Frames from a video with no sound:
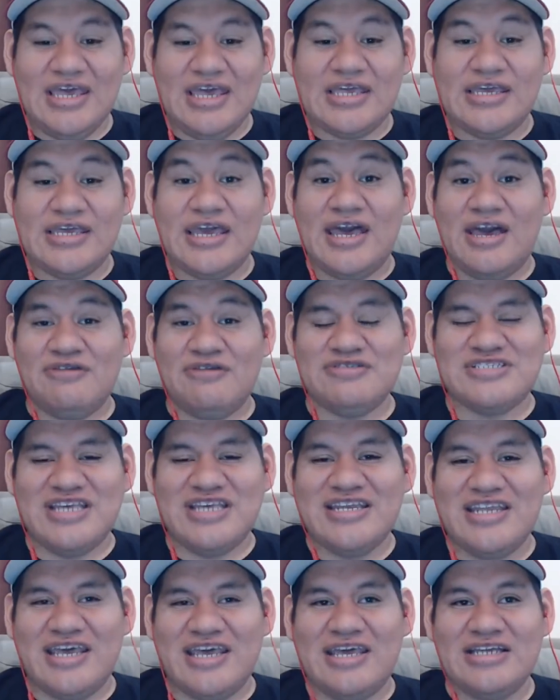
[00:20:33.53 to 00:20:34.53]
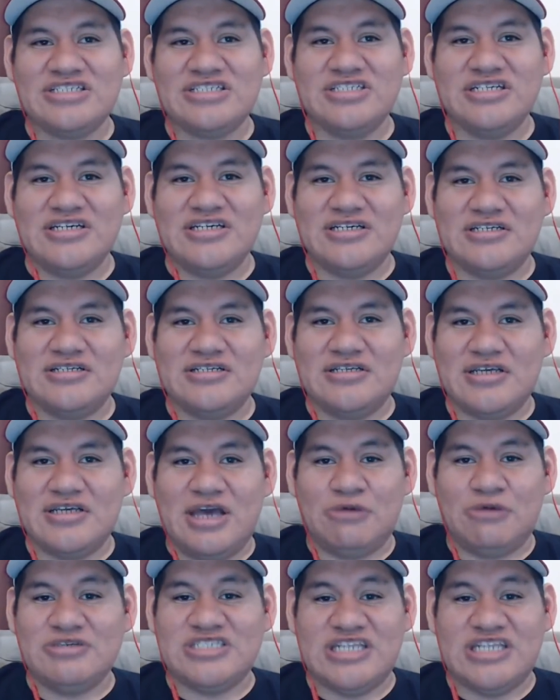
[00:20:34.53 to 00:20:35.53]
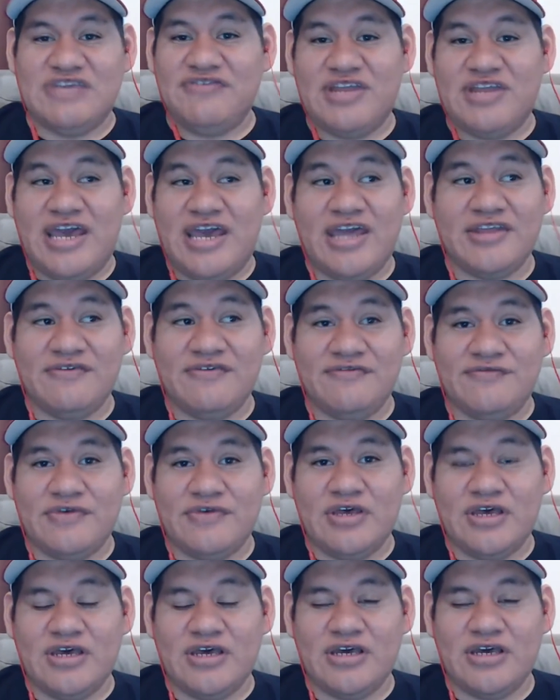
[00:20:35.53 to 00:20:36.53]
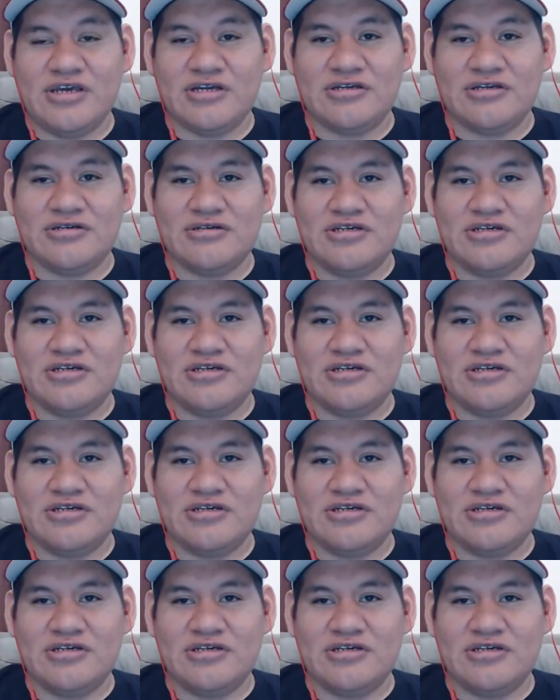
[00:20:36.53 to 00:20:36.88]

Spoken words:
Yeah, I was actually I wasn't even at a